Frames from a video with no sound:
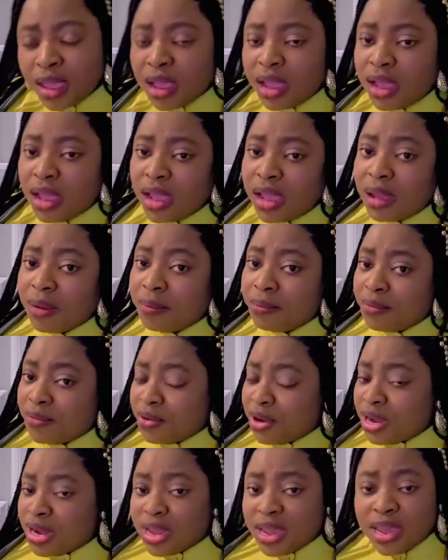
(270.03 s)
I'm
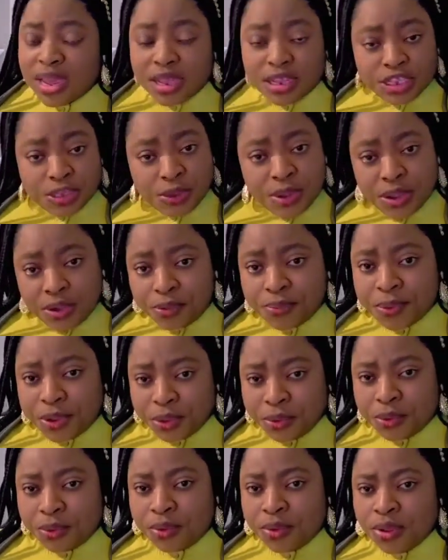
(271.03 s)
really here to help
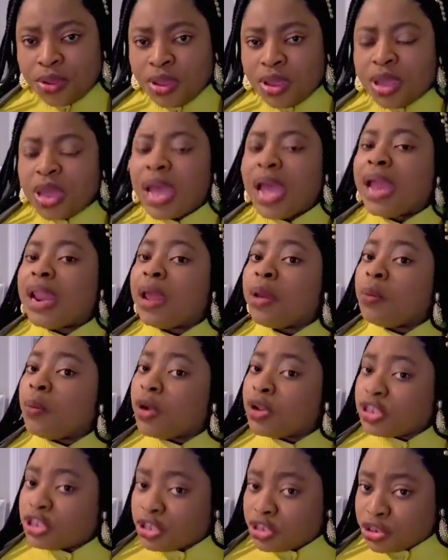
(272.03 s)
you and I
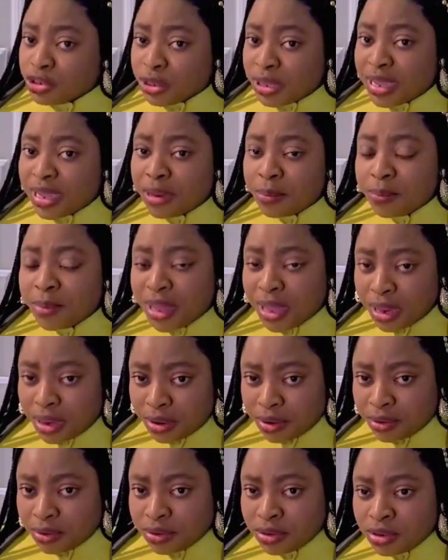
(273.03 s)
want you to get
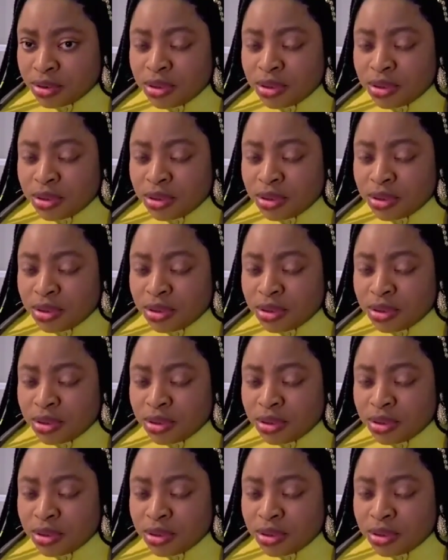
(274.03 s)
better.